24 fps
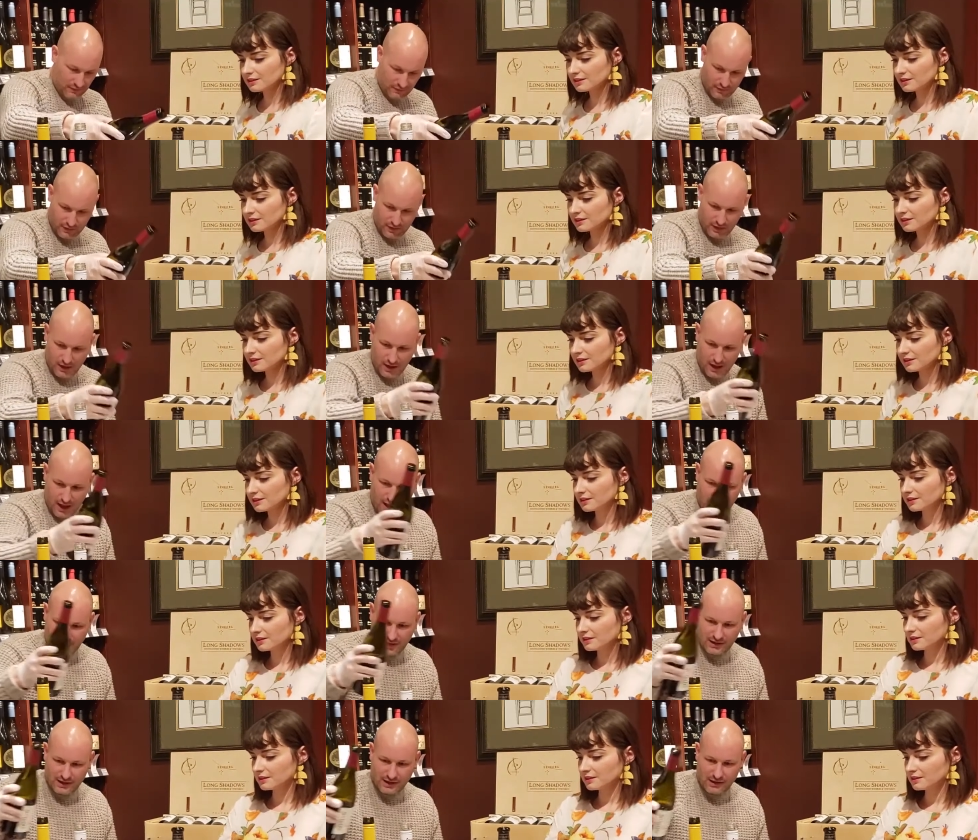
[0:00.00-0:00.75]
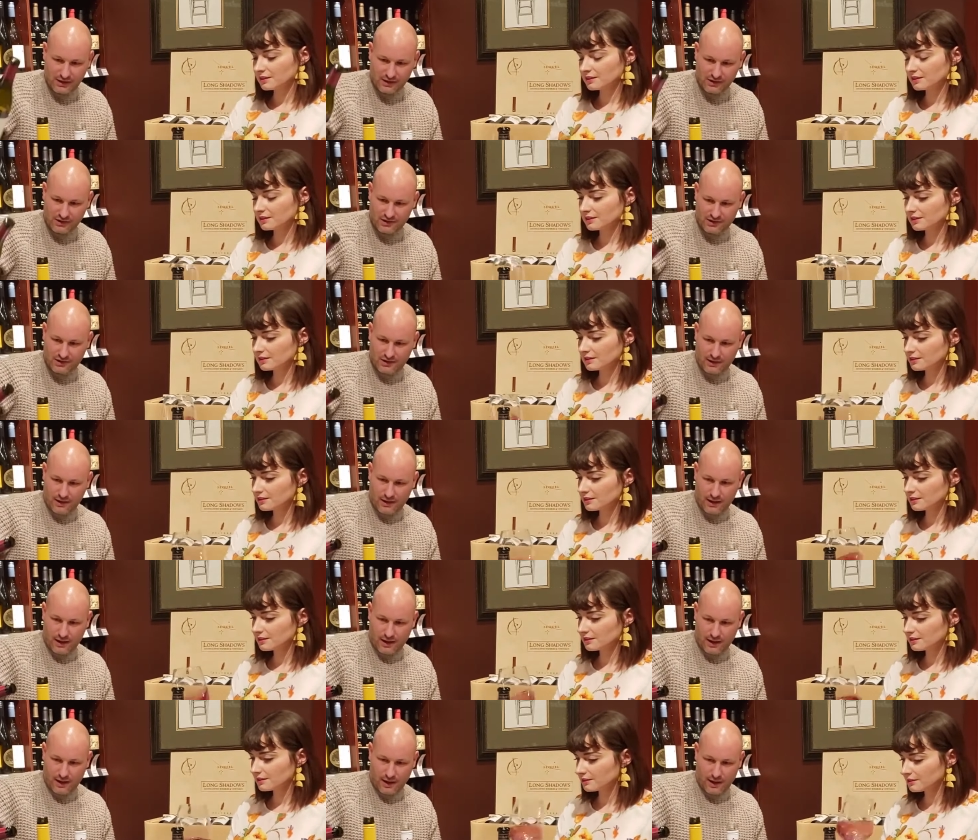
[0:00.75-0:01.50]
Speaker 1: the 90s,
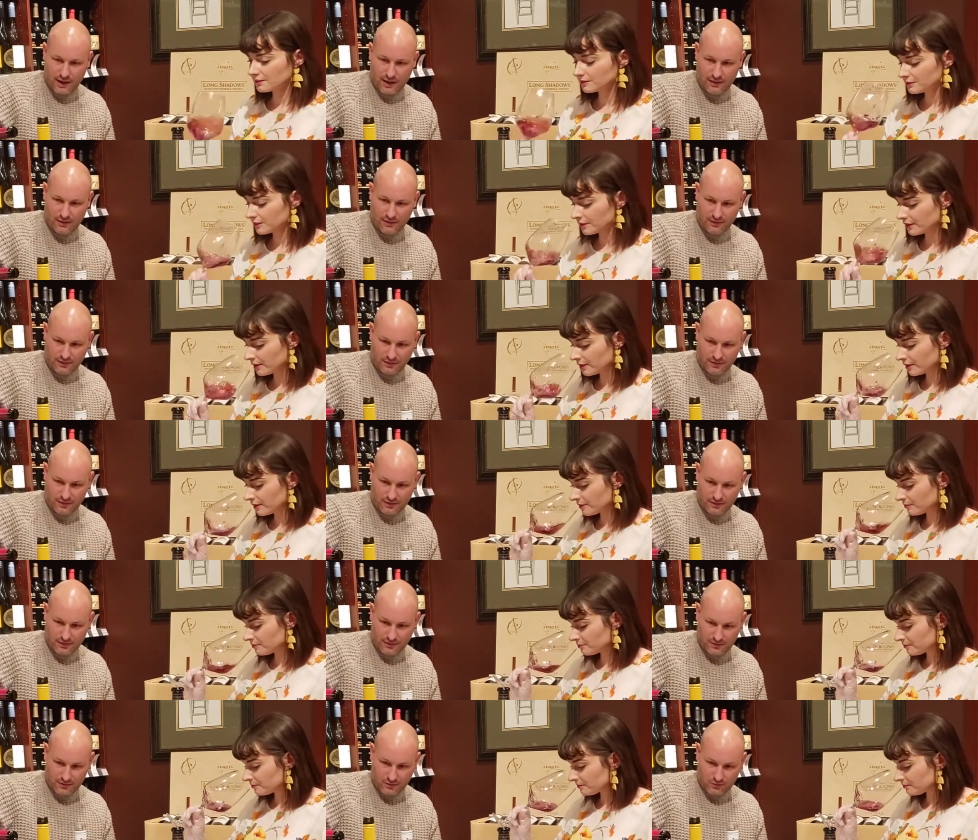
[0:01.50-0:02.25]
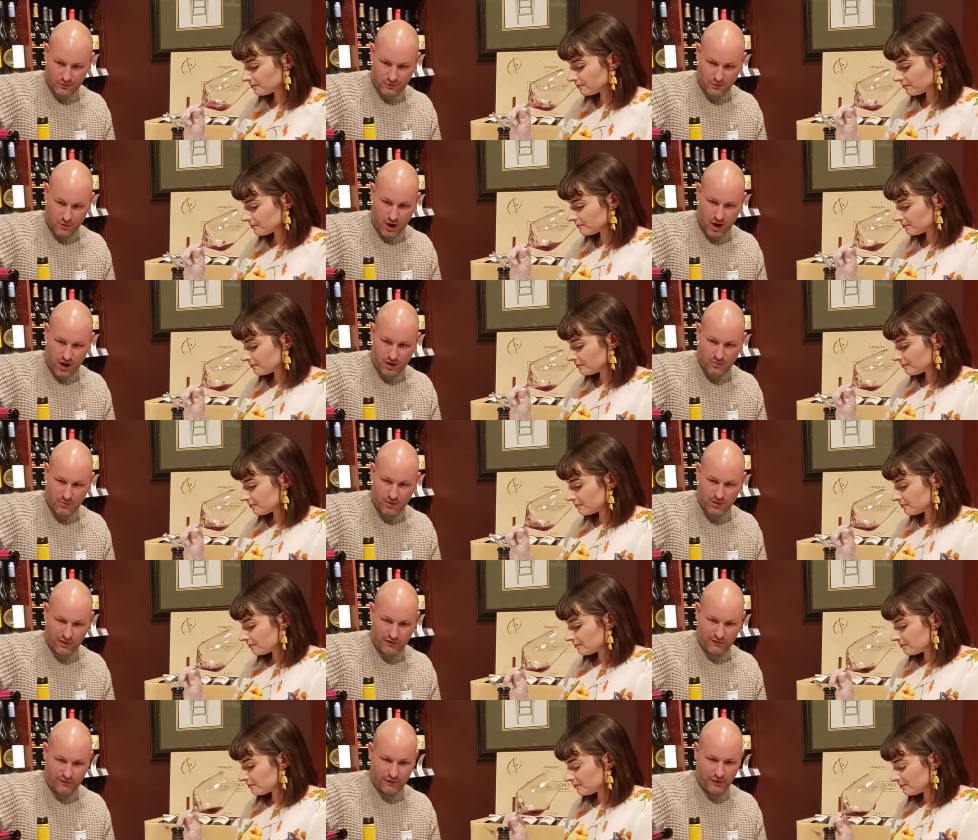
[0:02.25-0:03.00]
uh, Ron
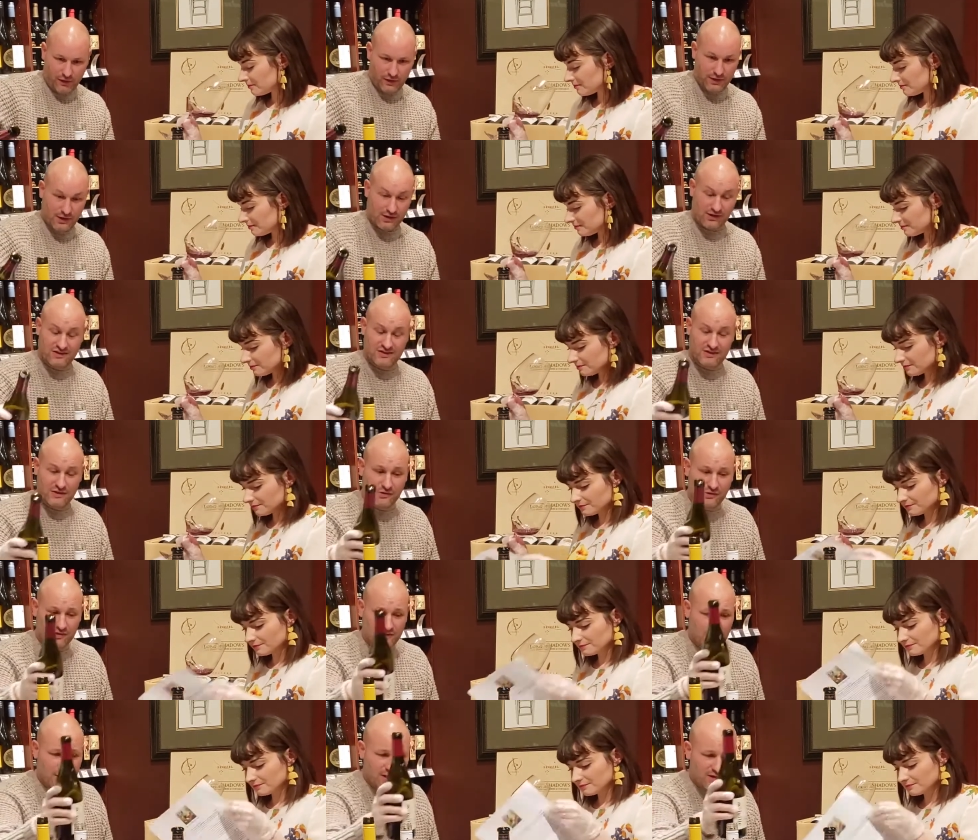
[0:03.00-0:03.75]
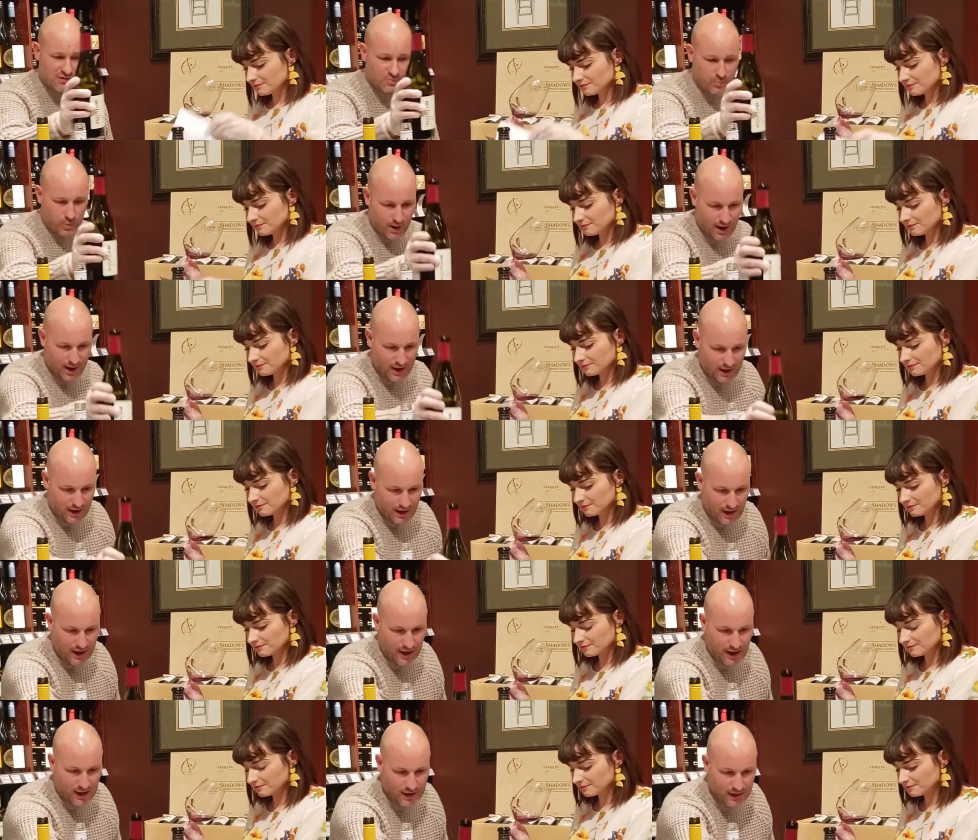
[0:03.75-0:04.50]
Melville and his two sons, Brett
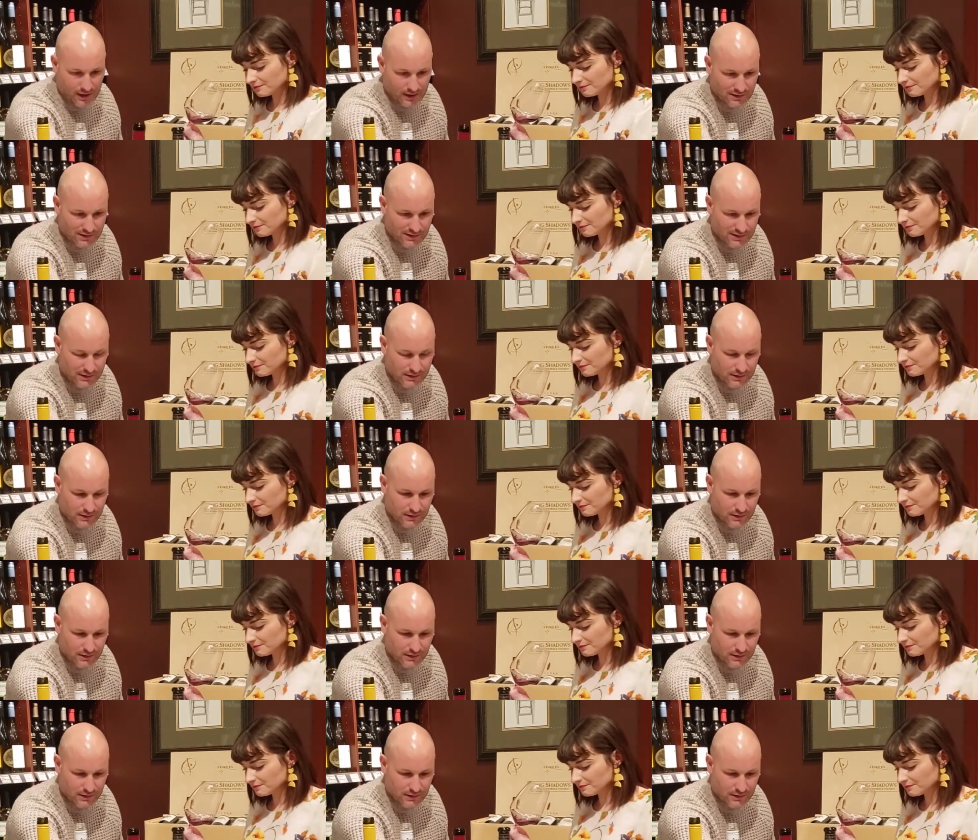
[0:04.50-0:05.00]
and